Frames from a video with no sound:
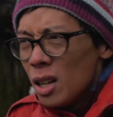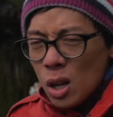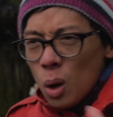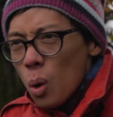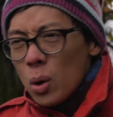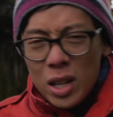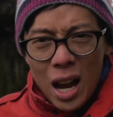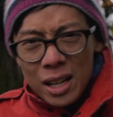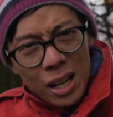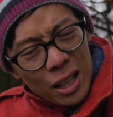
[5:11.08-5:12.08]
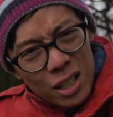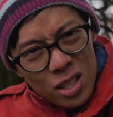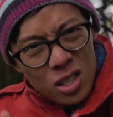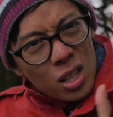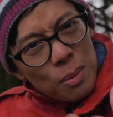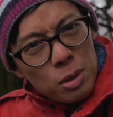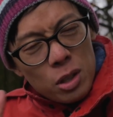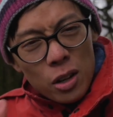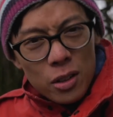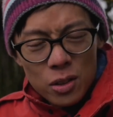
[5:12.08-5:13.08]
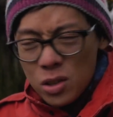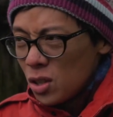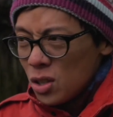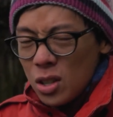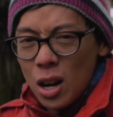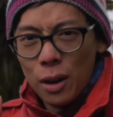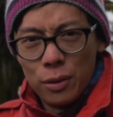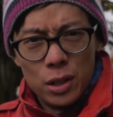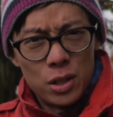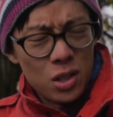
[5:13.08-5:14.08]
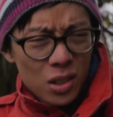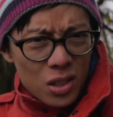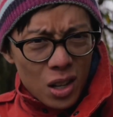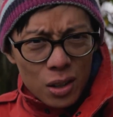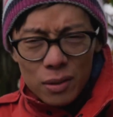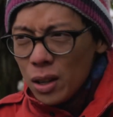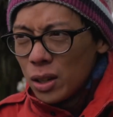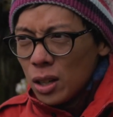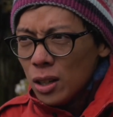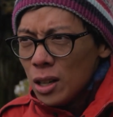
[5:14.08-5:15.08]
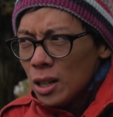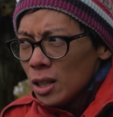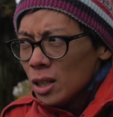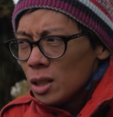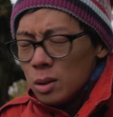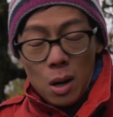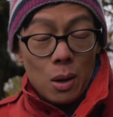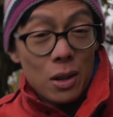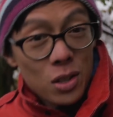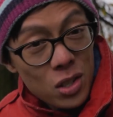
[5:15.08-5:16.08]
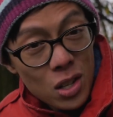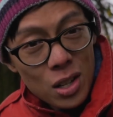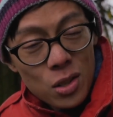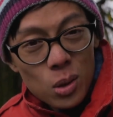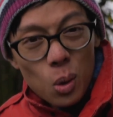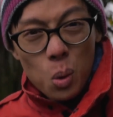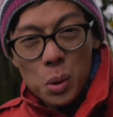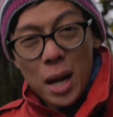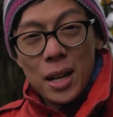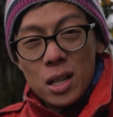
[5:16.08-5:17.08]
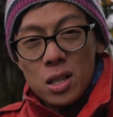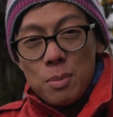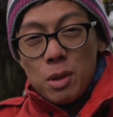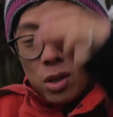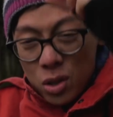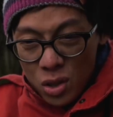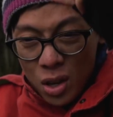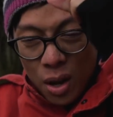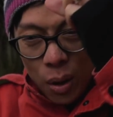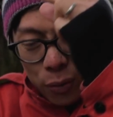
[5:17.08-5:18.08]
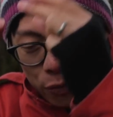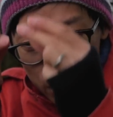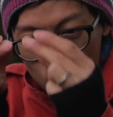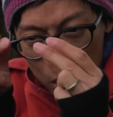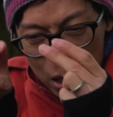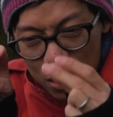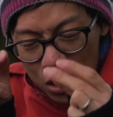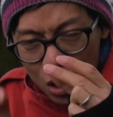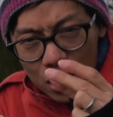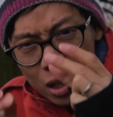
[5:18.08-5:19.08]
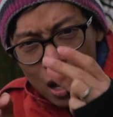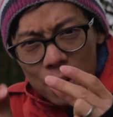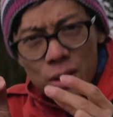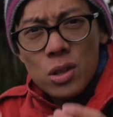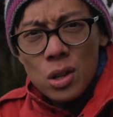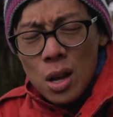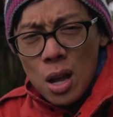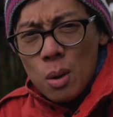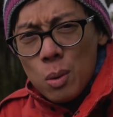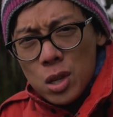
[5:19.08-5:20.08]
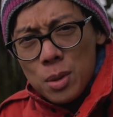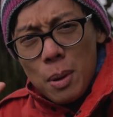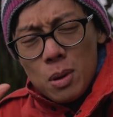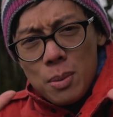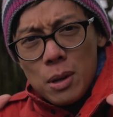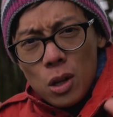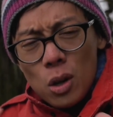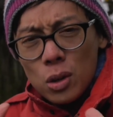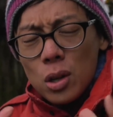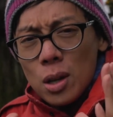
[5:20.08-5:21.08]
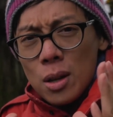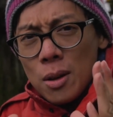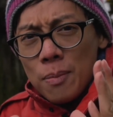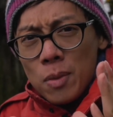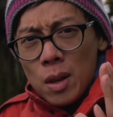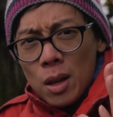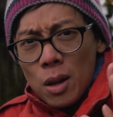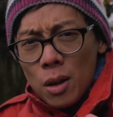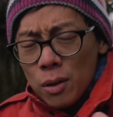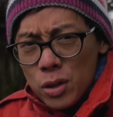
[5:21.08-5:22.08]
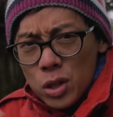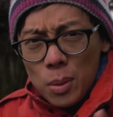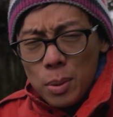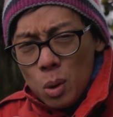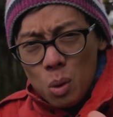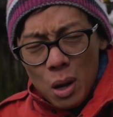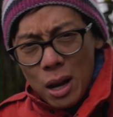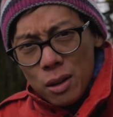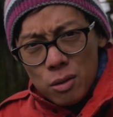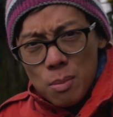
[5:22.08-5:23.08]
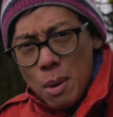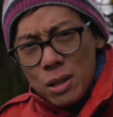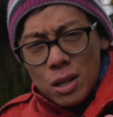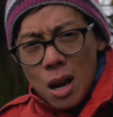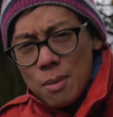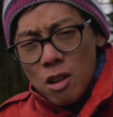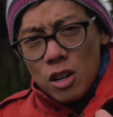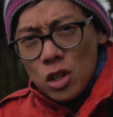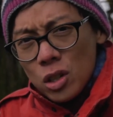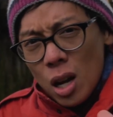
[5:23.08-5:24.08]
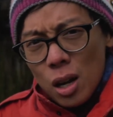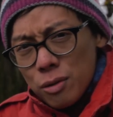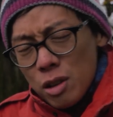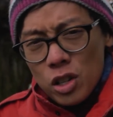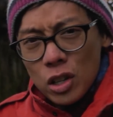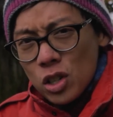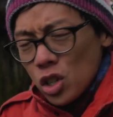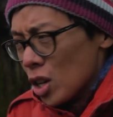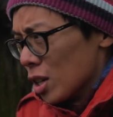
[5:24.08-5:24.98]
organic substance stuff. It's kind of like a, well, as I said, it's an organic substance filled inside the lens, which is supposed to be good for stopping all that chromatic aberration, colour fringing shit.